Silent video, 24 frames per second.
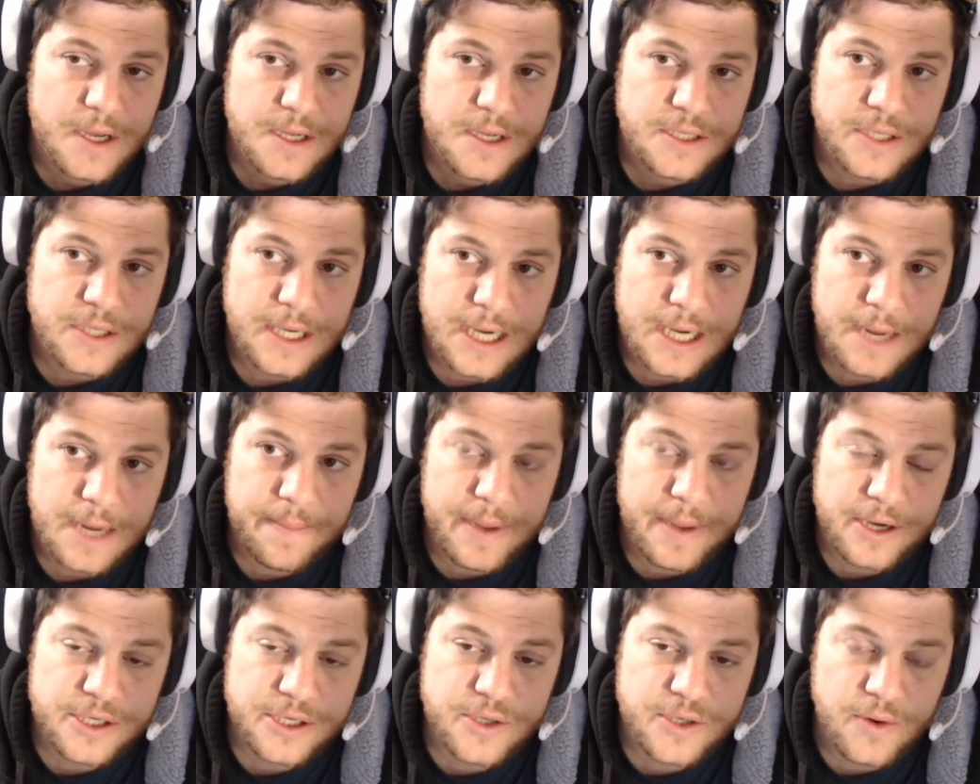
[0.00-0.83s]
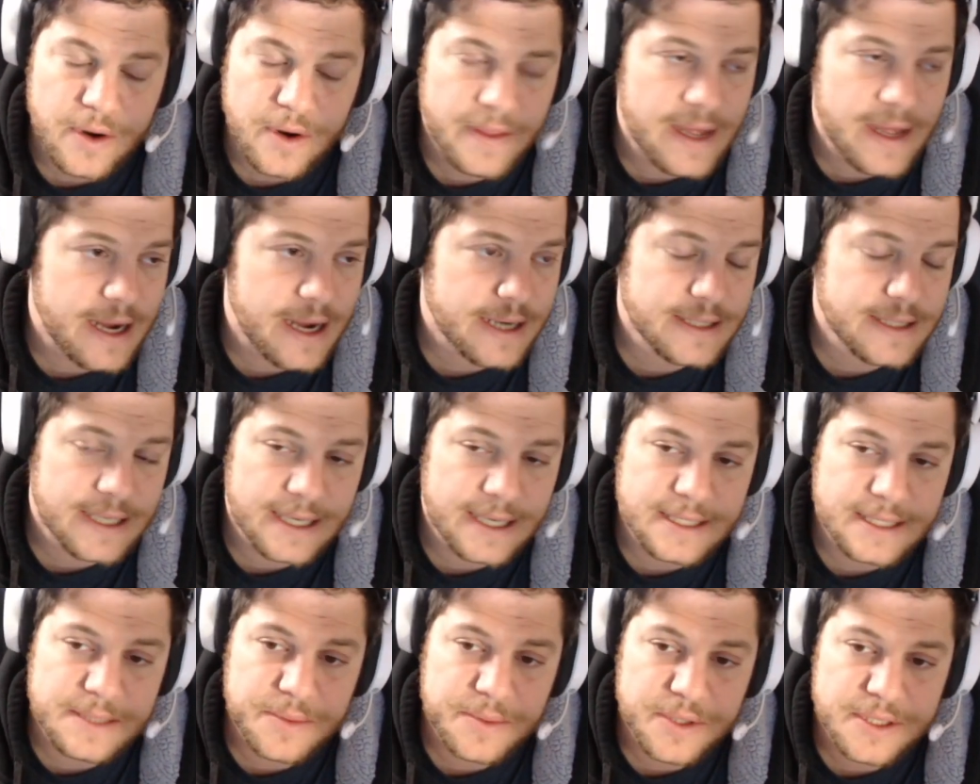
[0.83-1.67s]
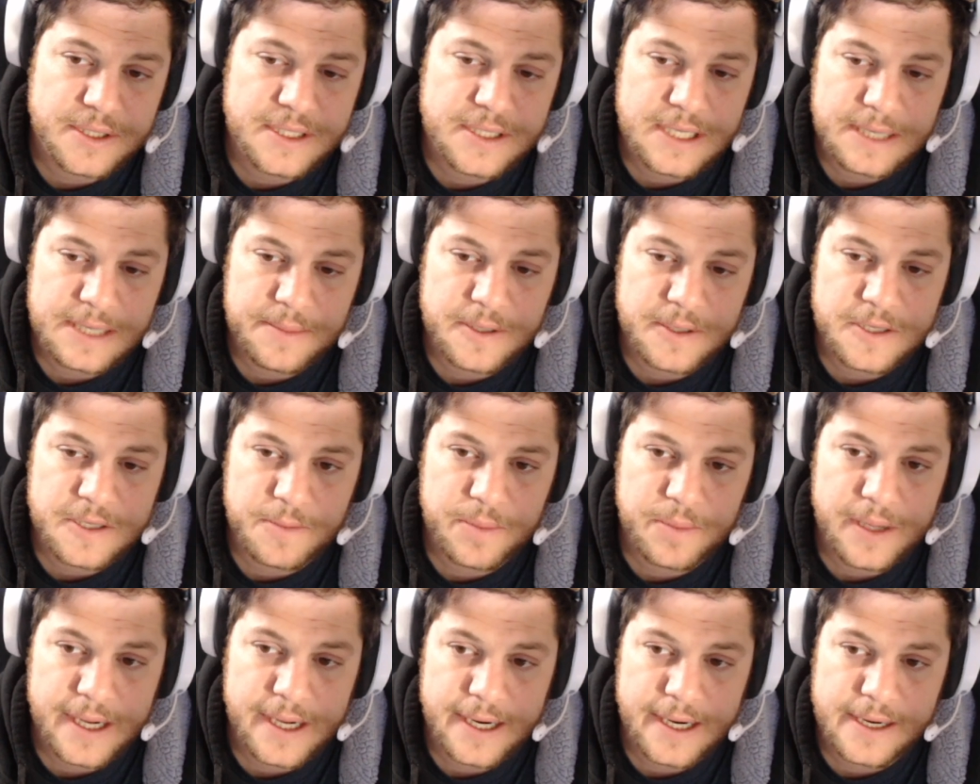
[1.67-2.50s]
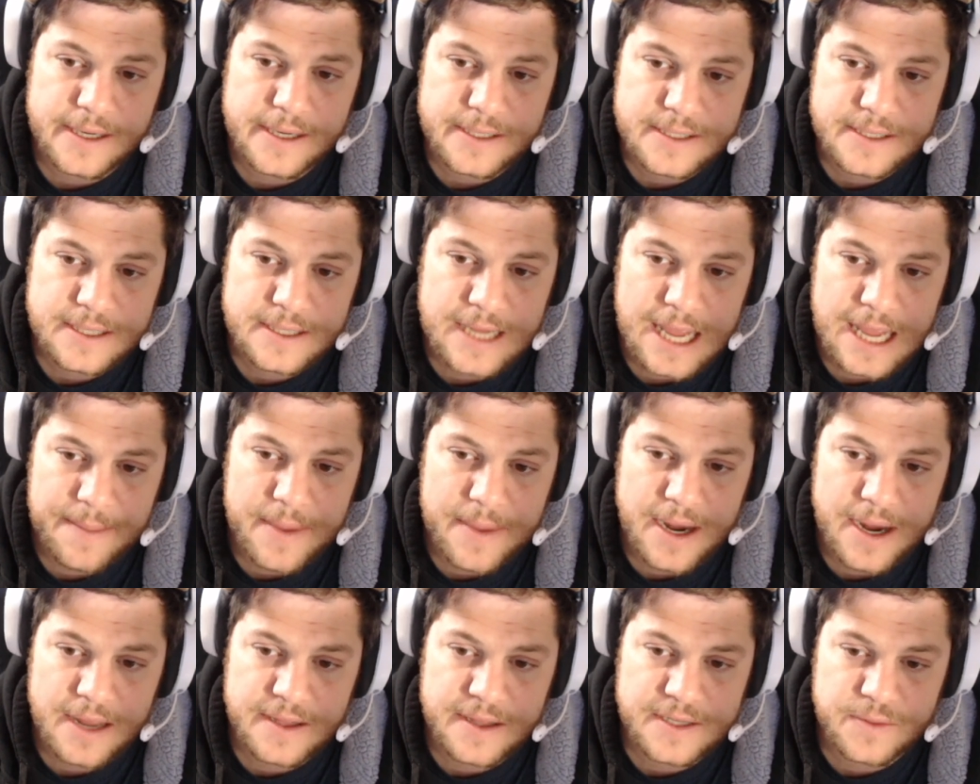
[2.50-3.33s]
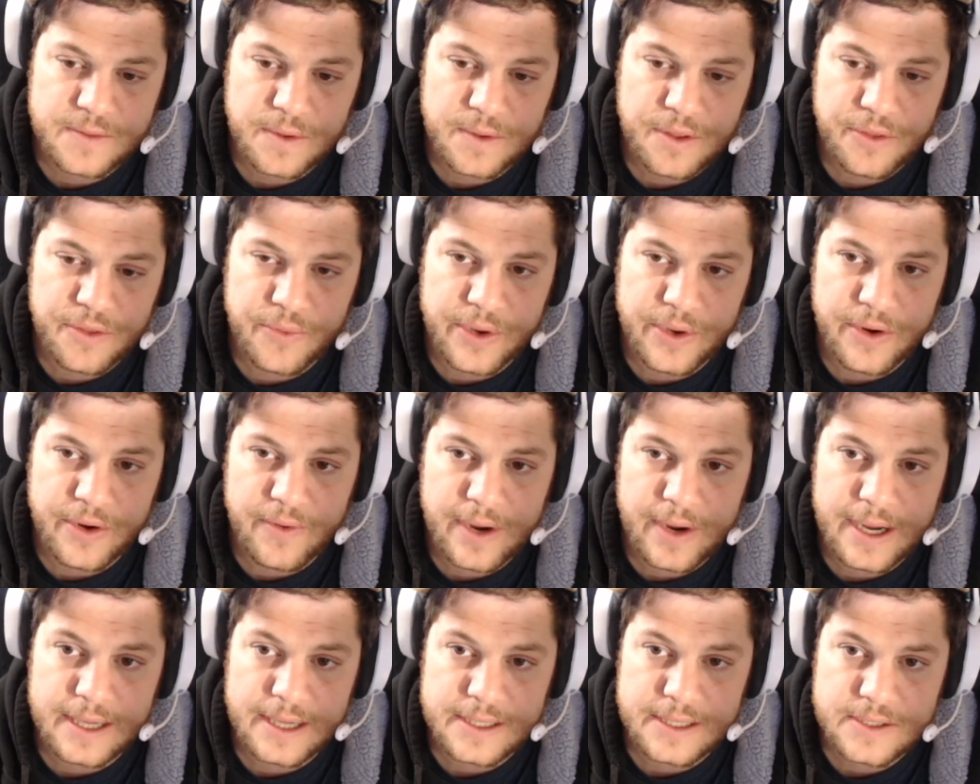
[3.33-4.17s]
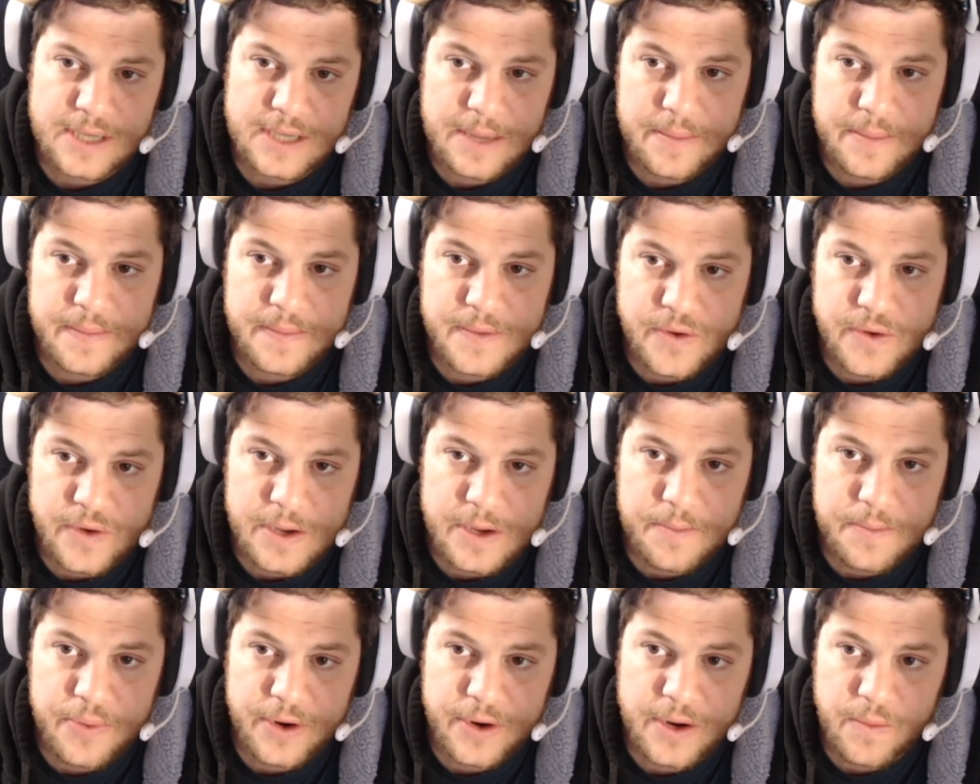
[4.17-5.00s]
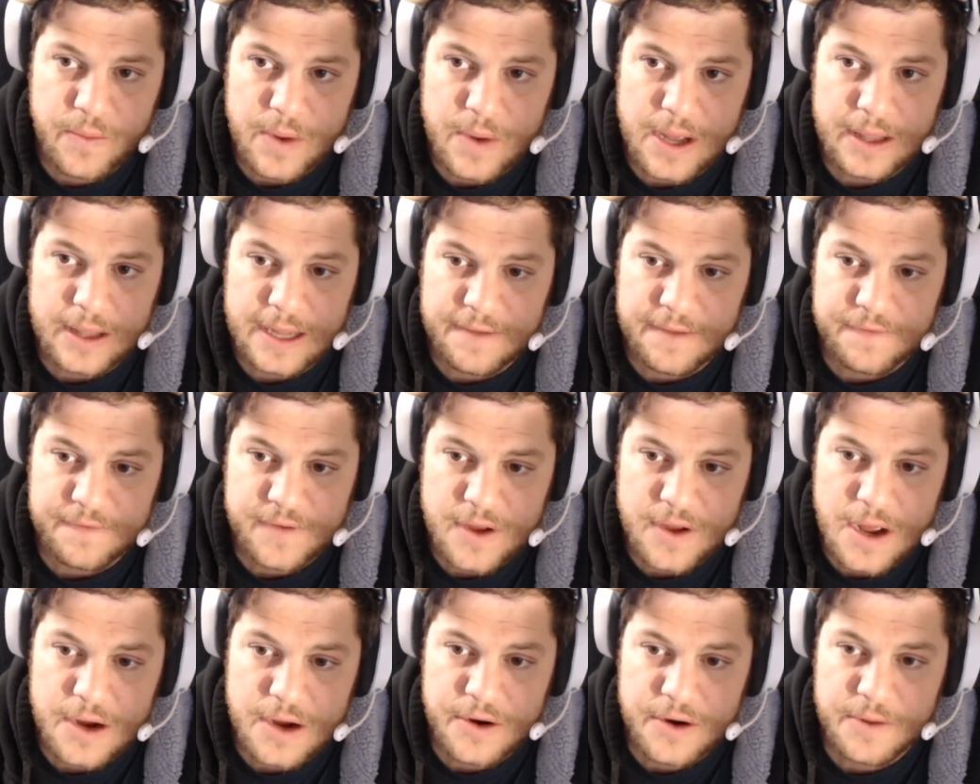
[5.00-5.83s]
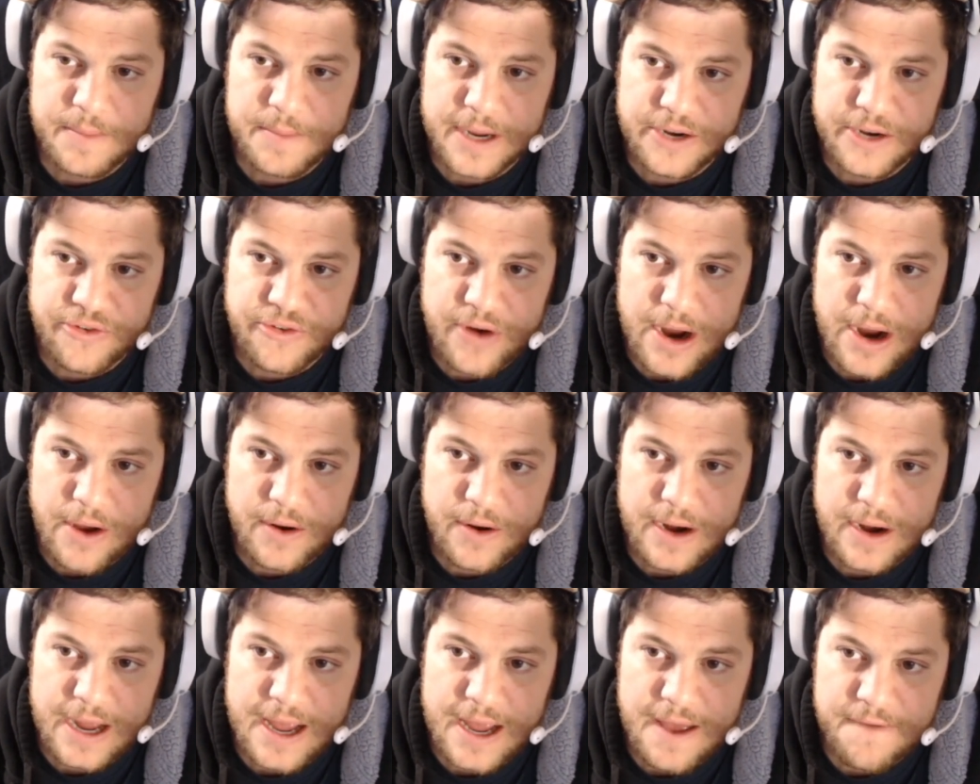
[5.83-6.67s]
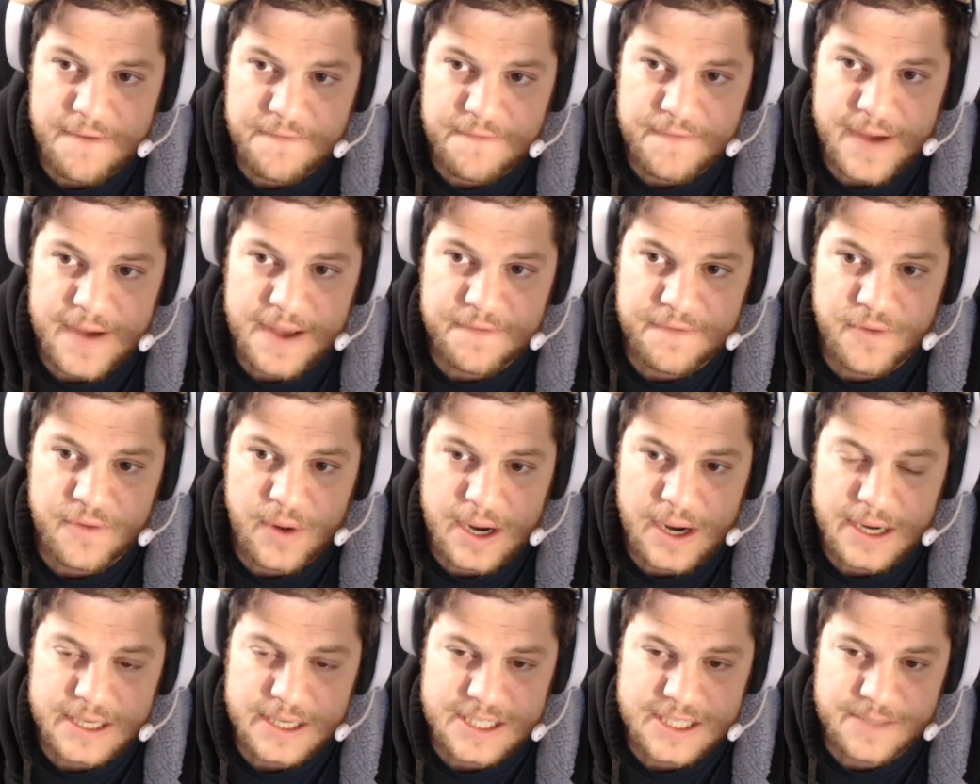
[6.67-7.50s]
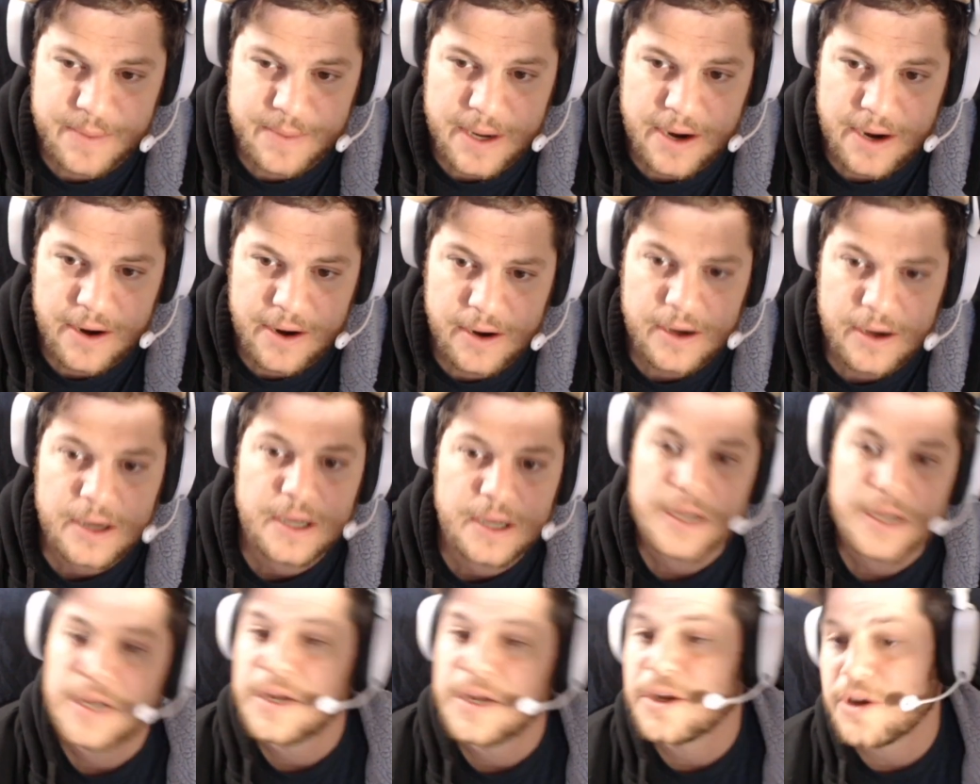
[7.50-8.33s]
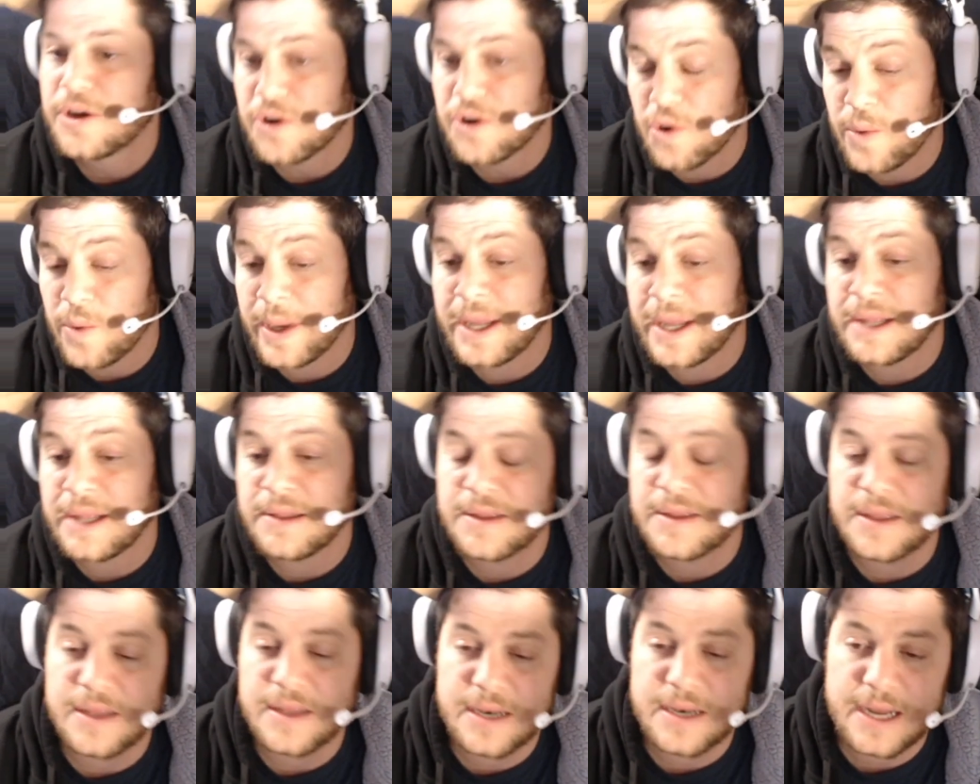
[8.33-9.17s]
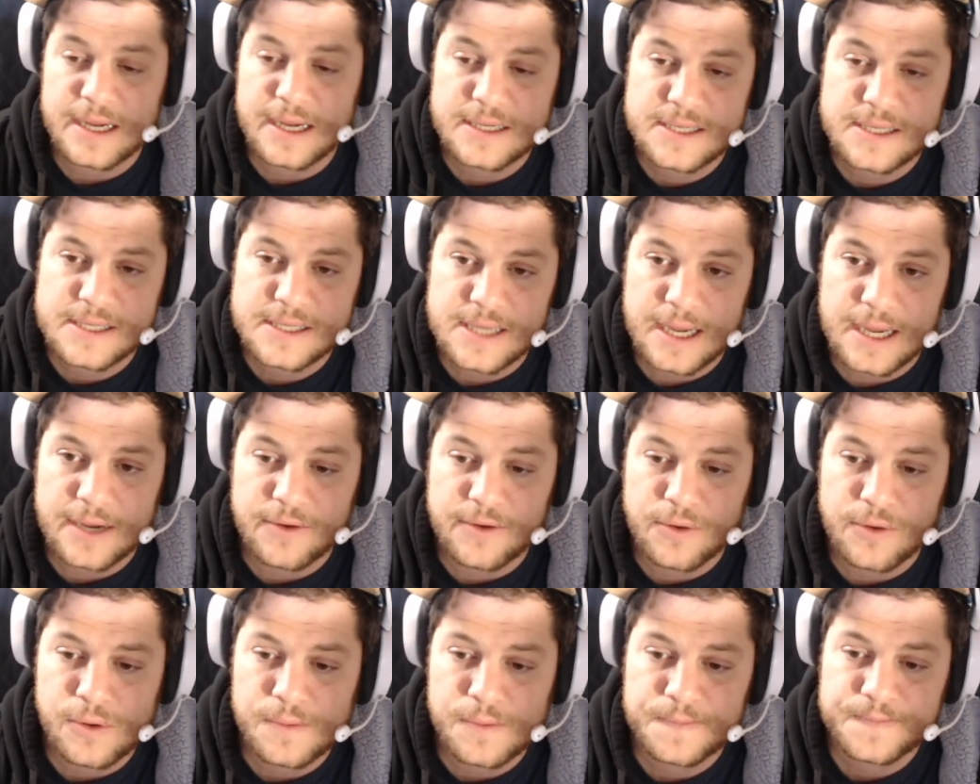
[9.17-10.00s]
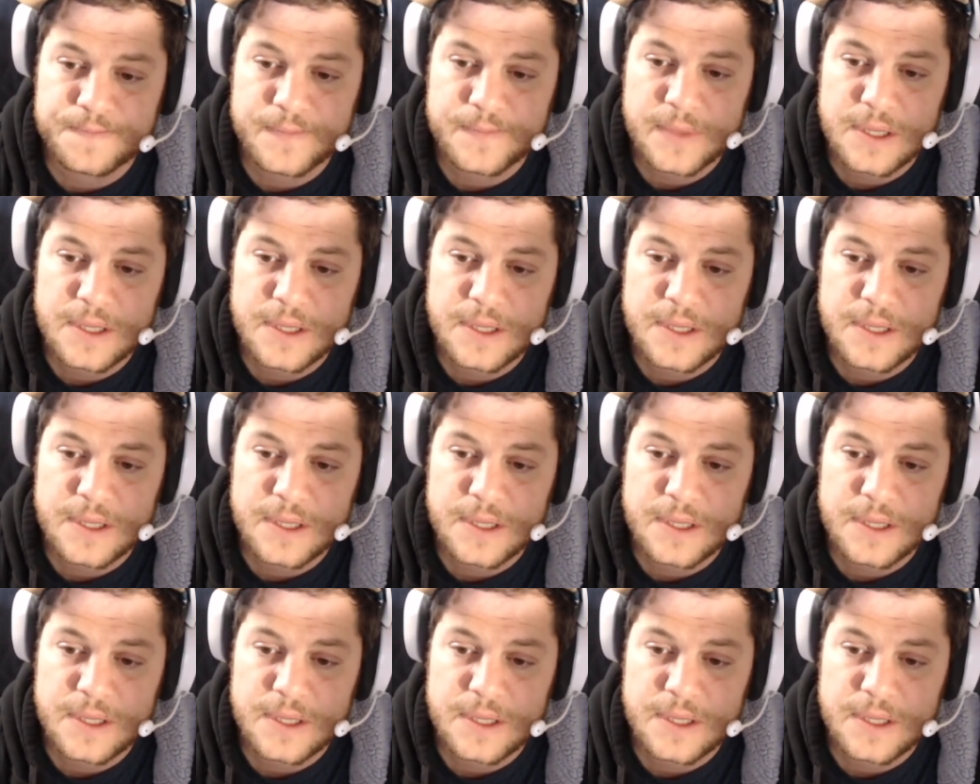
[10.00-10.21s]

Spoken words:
So I got a better score on that because I got some good city multipliers. Came out of this with 3 grand, so I'm doing pretty well. I've conquered my drought, and I have 5 grand to spare going into the next cycle.